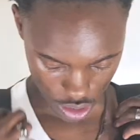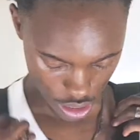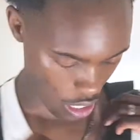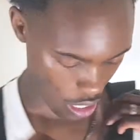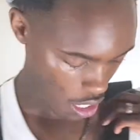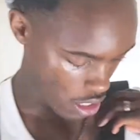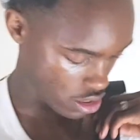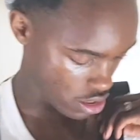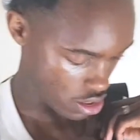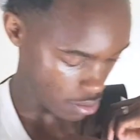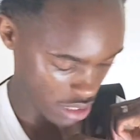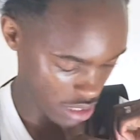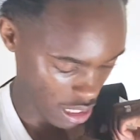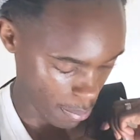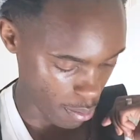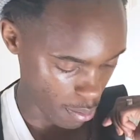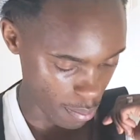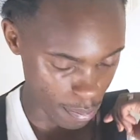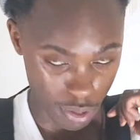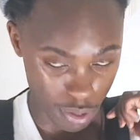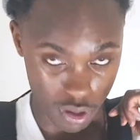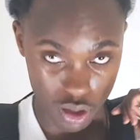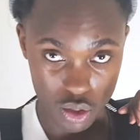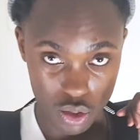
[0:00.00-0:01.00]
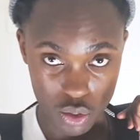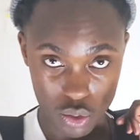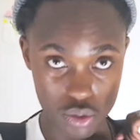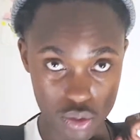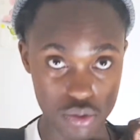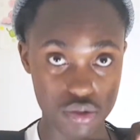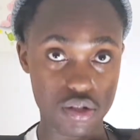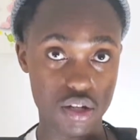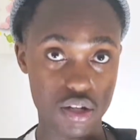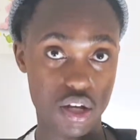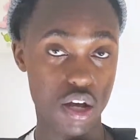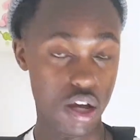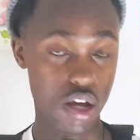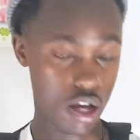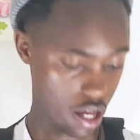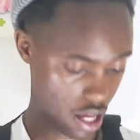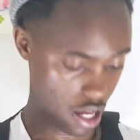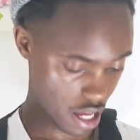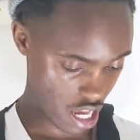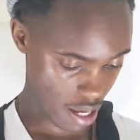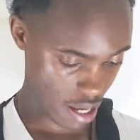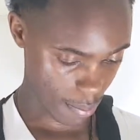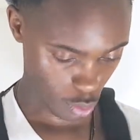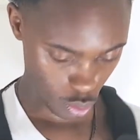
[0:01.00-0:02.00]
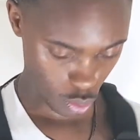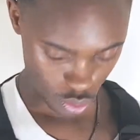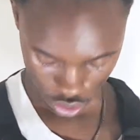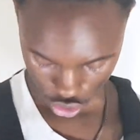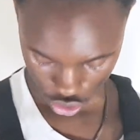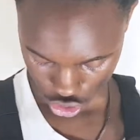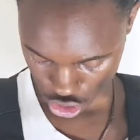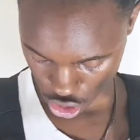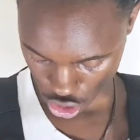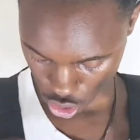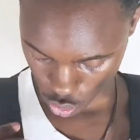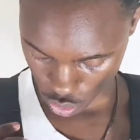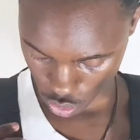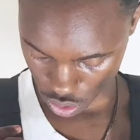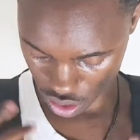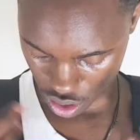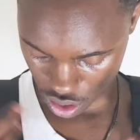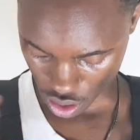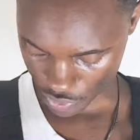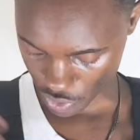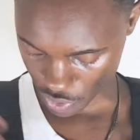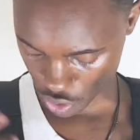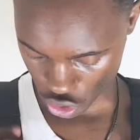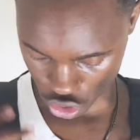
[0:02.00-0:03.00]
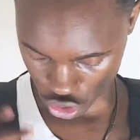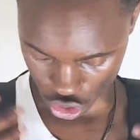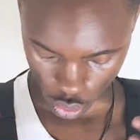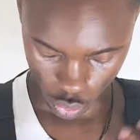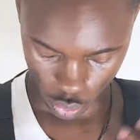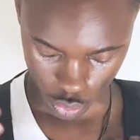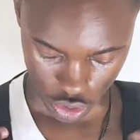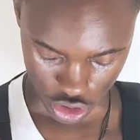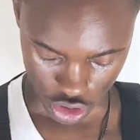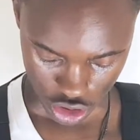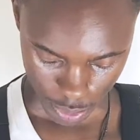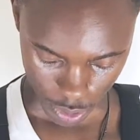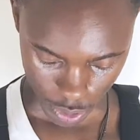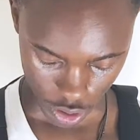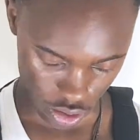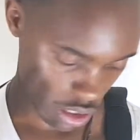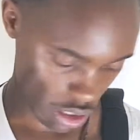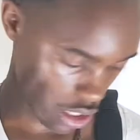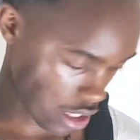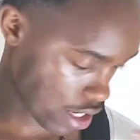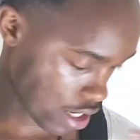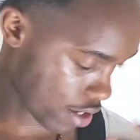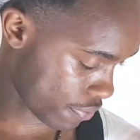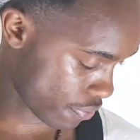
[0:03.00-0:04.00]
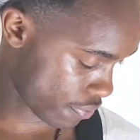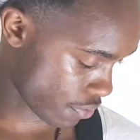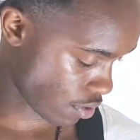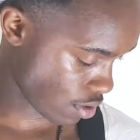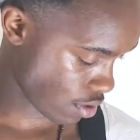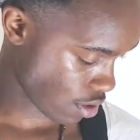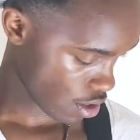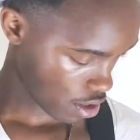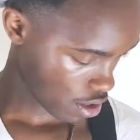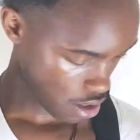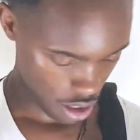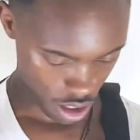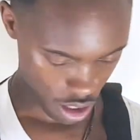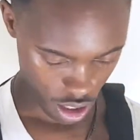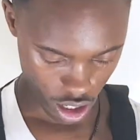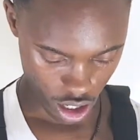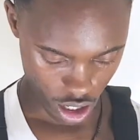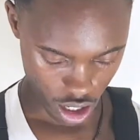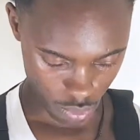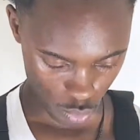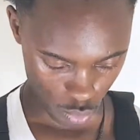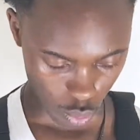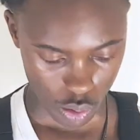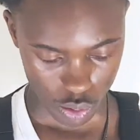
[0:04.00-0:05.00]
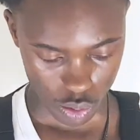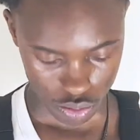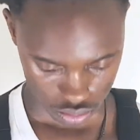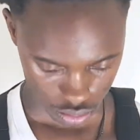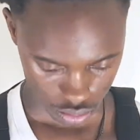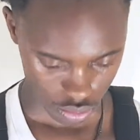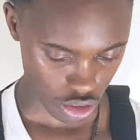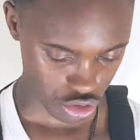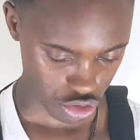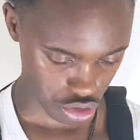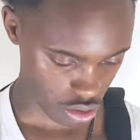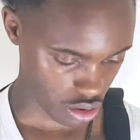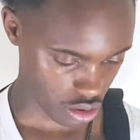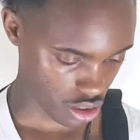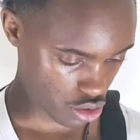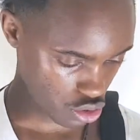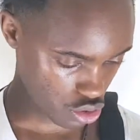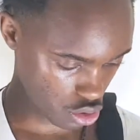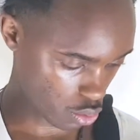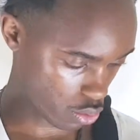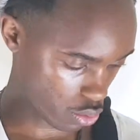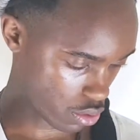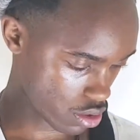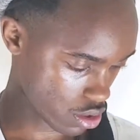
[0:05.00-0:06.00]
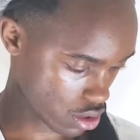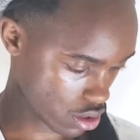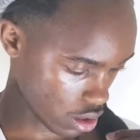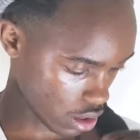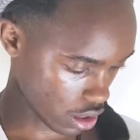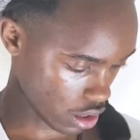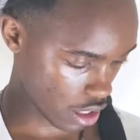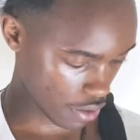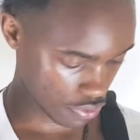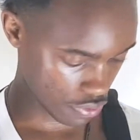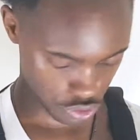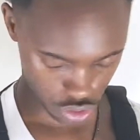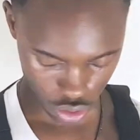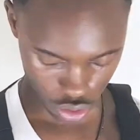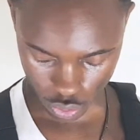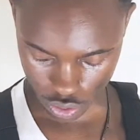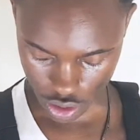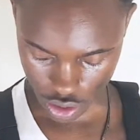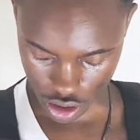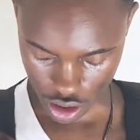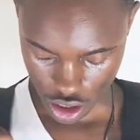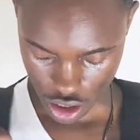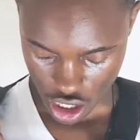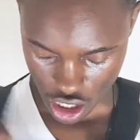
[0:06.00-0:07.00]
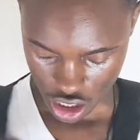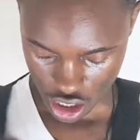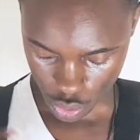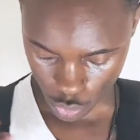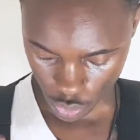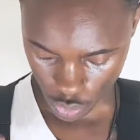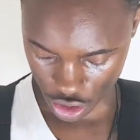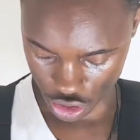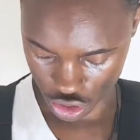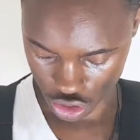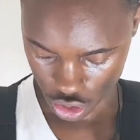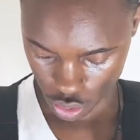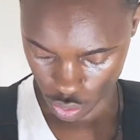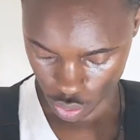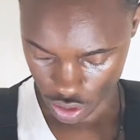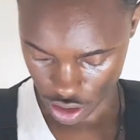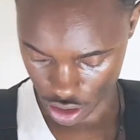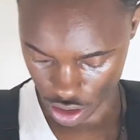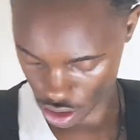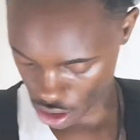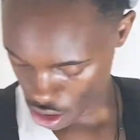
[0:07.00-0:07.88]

has some type of buckles on the shoulder, not even the shoulders, but on the left, well, I should say shoulders, on the left shoulder and the right shoulder,